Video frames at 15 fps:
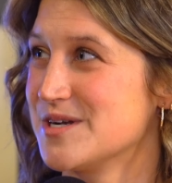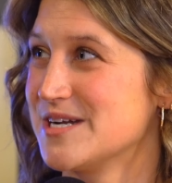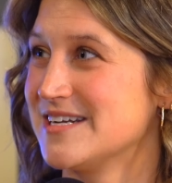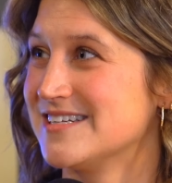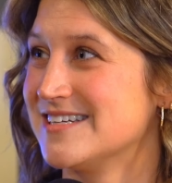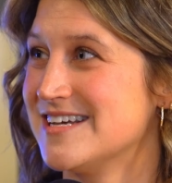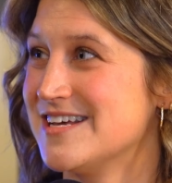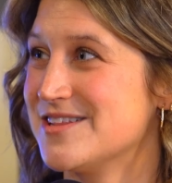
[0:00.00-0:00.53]

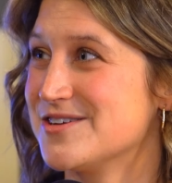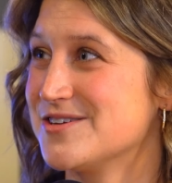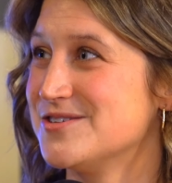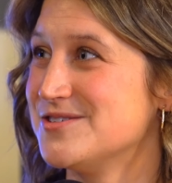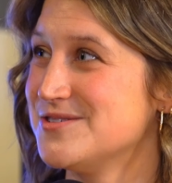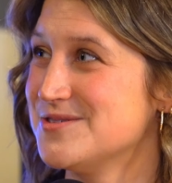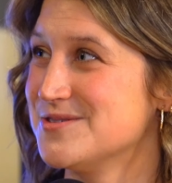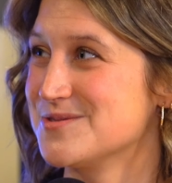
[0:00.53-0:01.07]
bring the
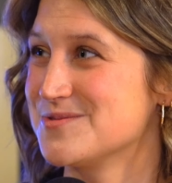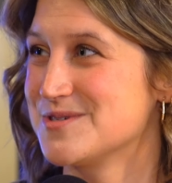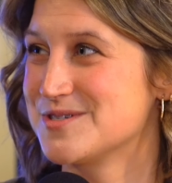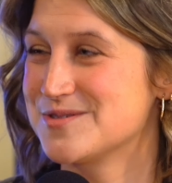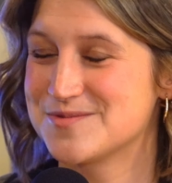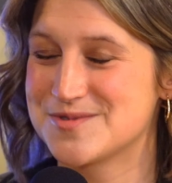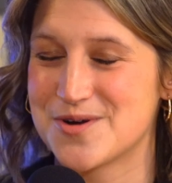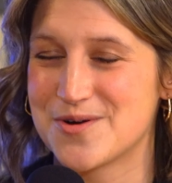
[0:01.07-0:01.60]
good news, yeah.
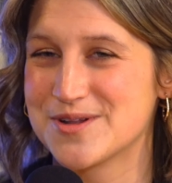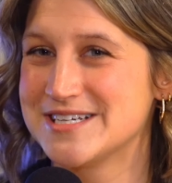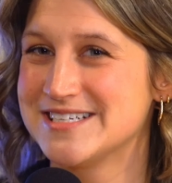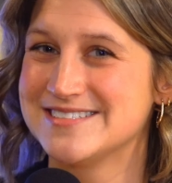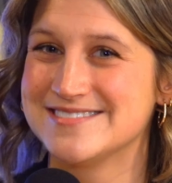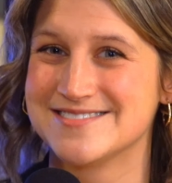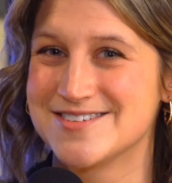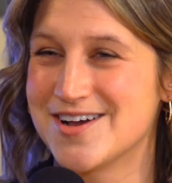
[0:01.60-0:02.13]
which
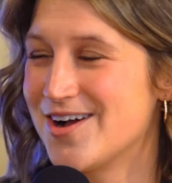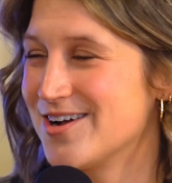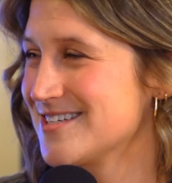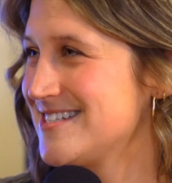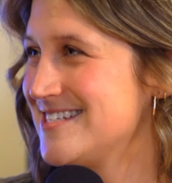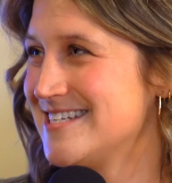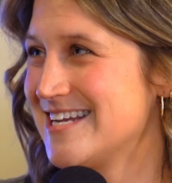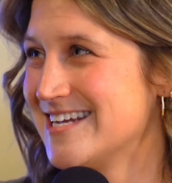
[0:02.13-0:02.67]
totally
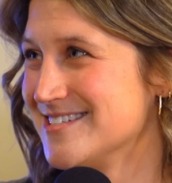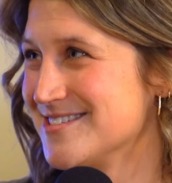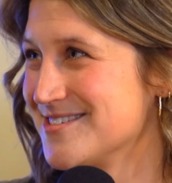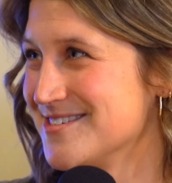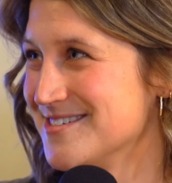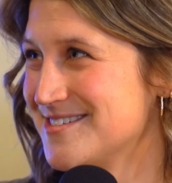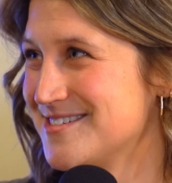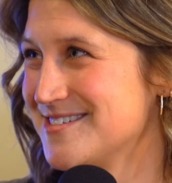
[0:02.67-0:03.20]
talks to
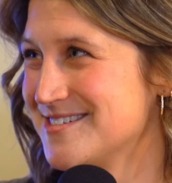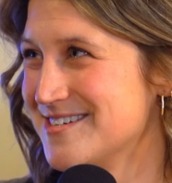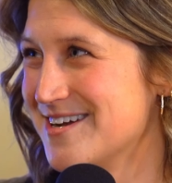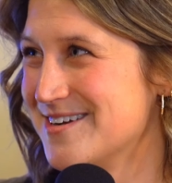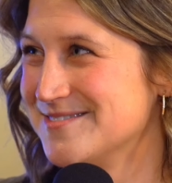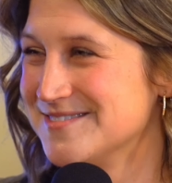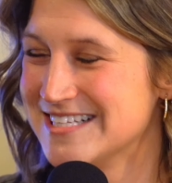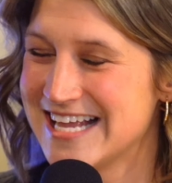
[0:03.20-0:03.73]
dancers, yeah, you
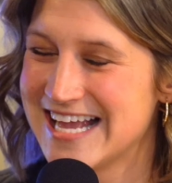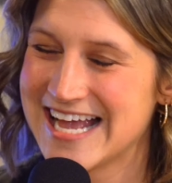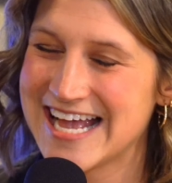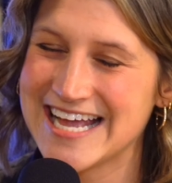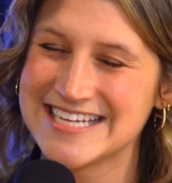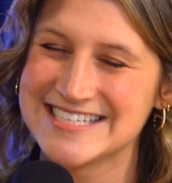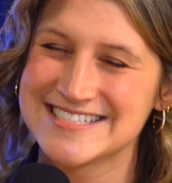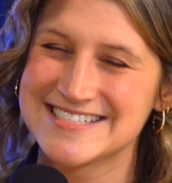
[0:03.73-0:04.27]
know? Yeah, exactly.
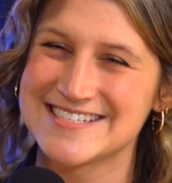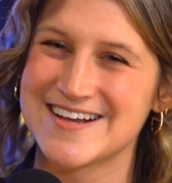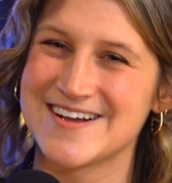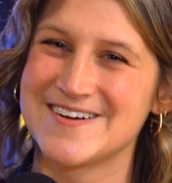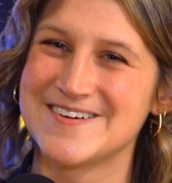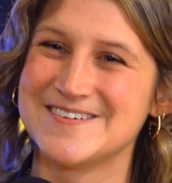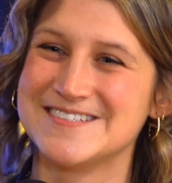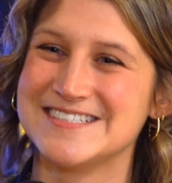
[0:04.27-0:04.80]
And
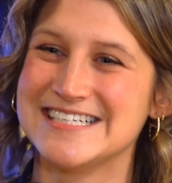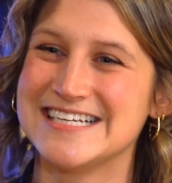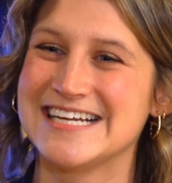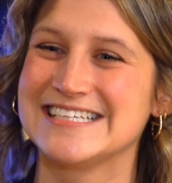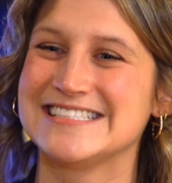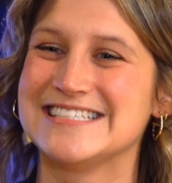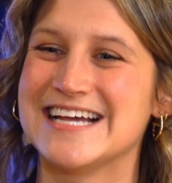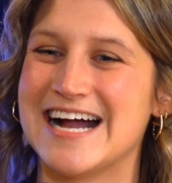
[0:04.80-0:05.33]
so,
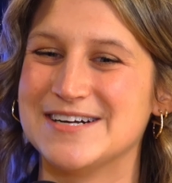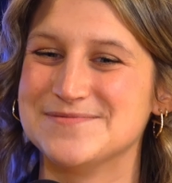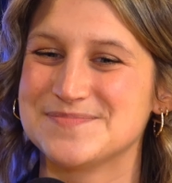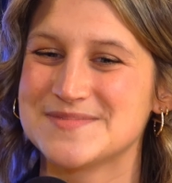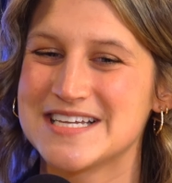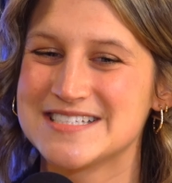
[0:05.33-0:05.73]
yeah.